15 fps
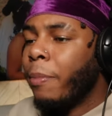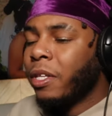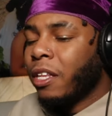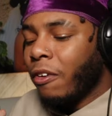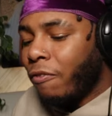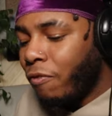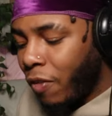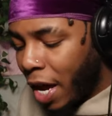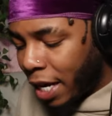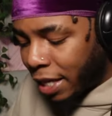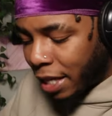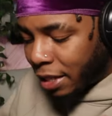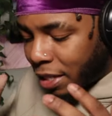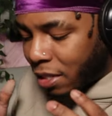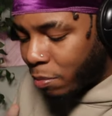But the fact
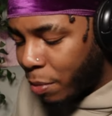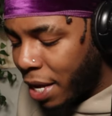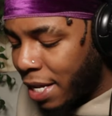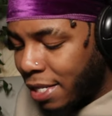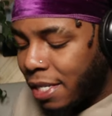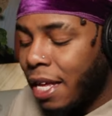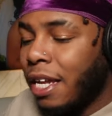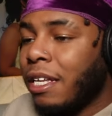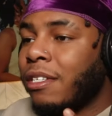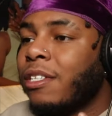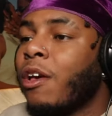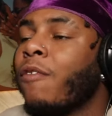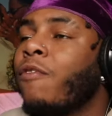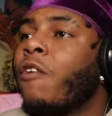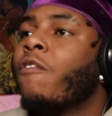that this man set
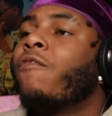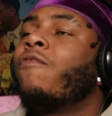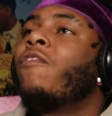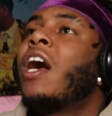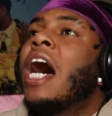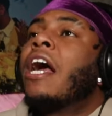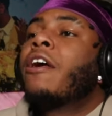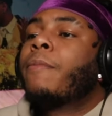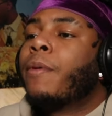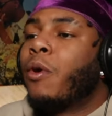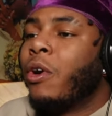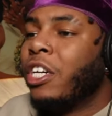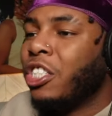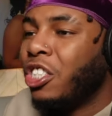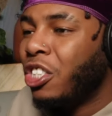himself on fire,
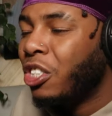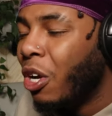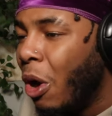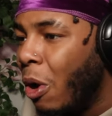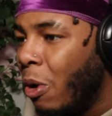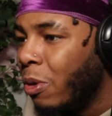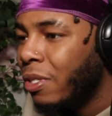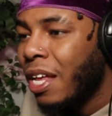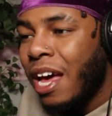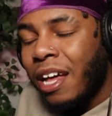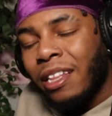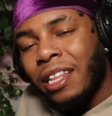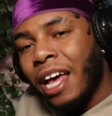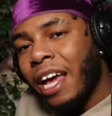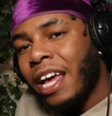bro, it shows
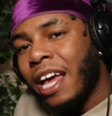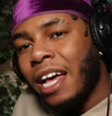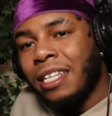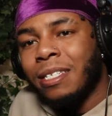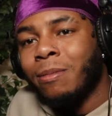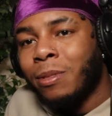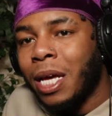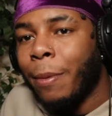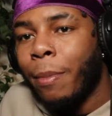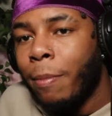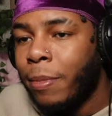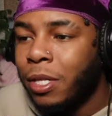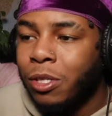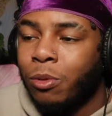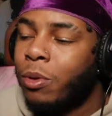that he has some type of
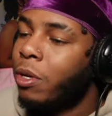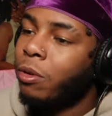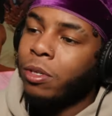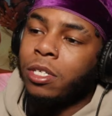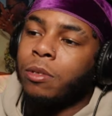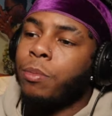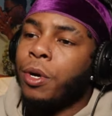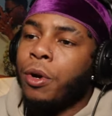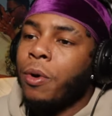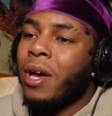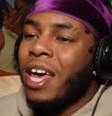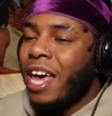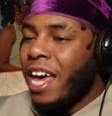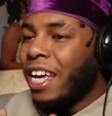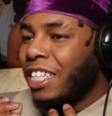mental illness, bro.
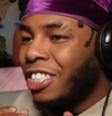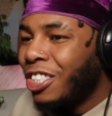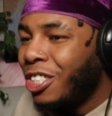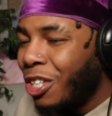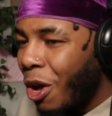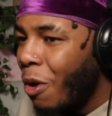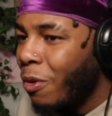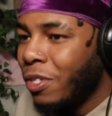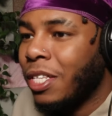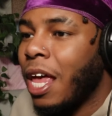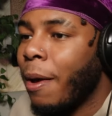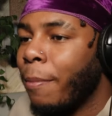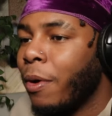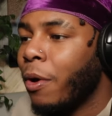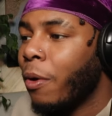It shows
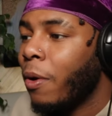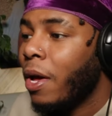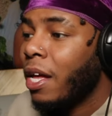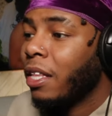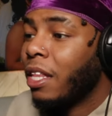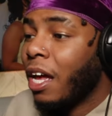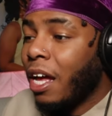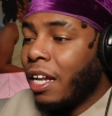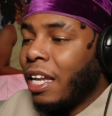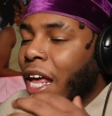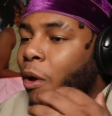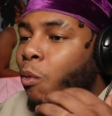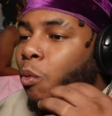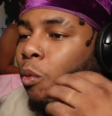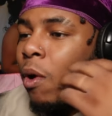that, bro.
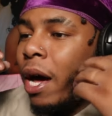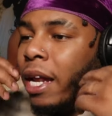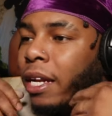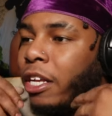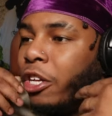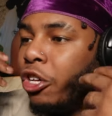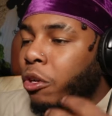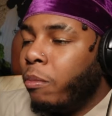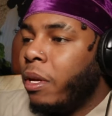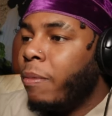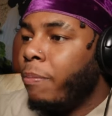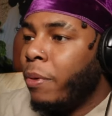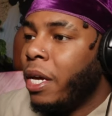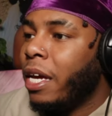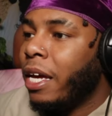What
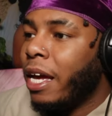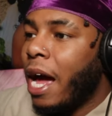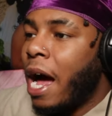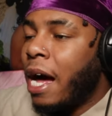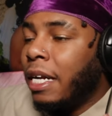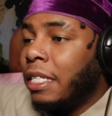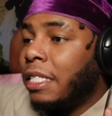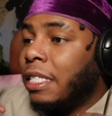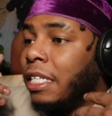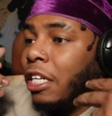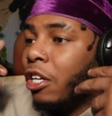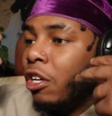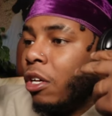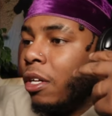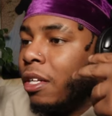human being
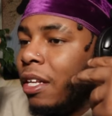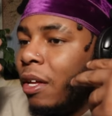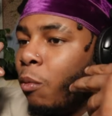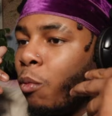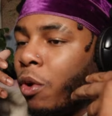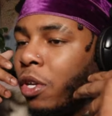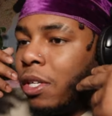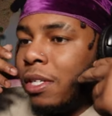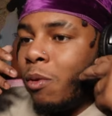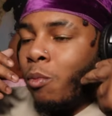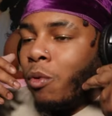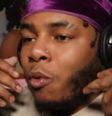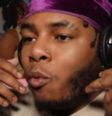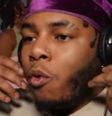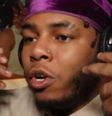honestly would
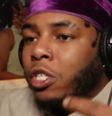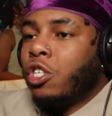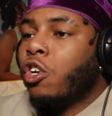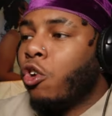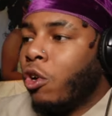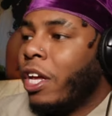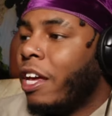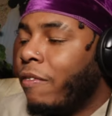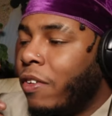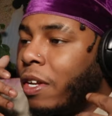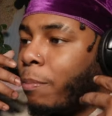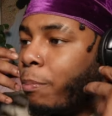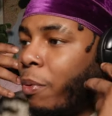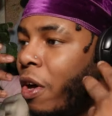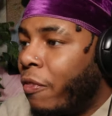want to
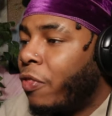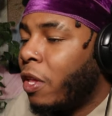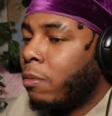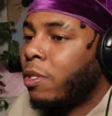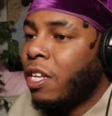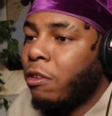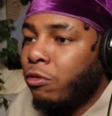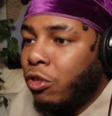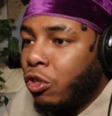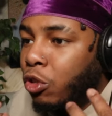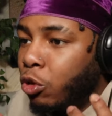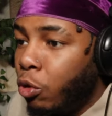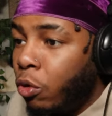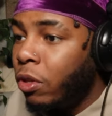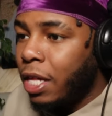even put themselves
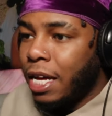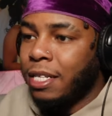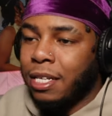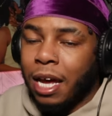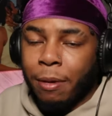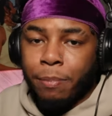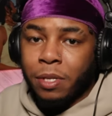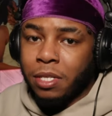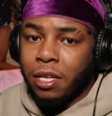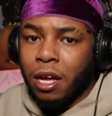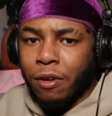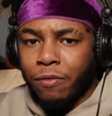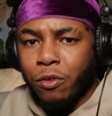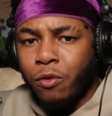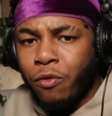through that type of
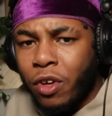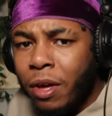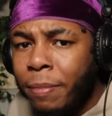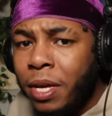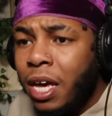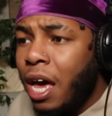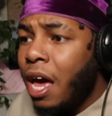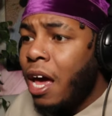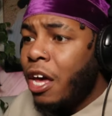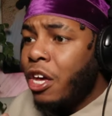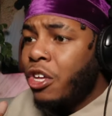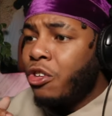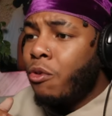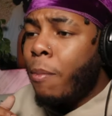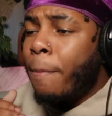stuff? You feel me?
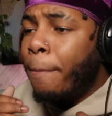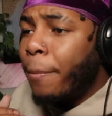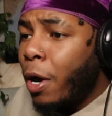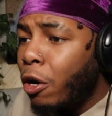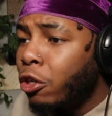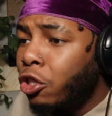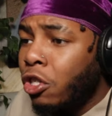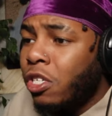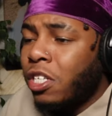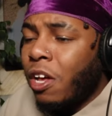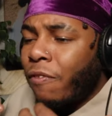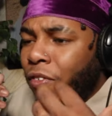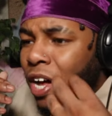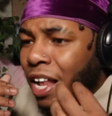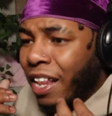You burned
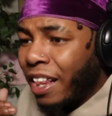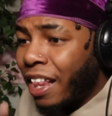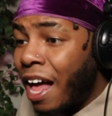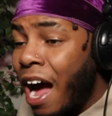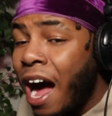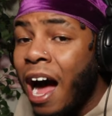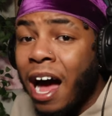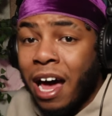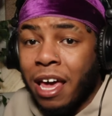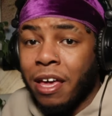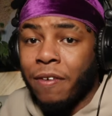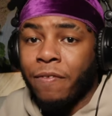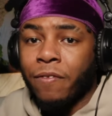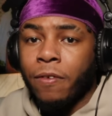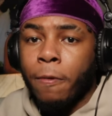yourself
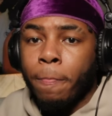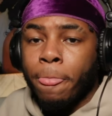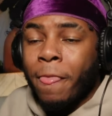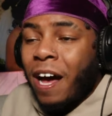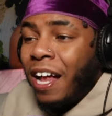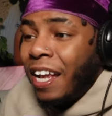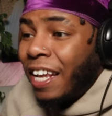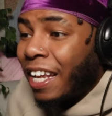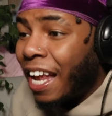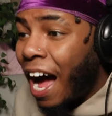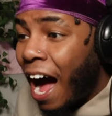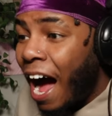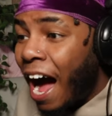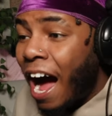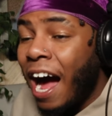alive.
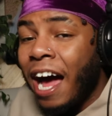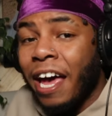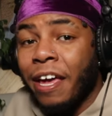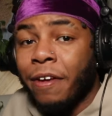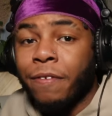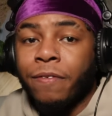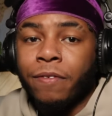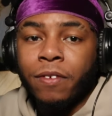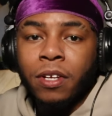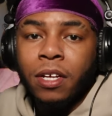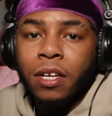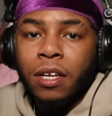Alive.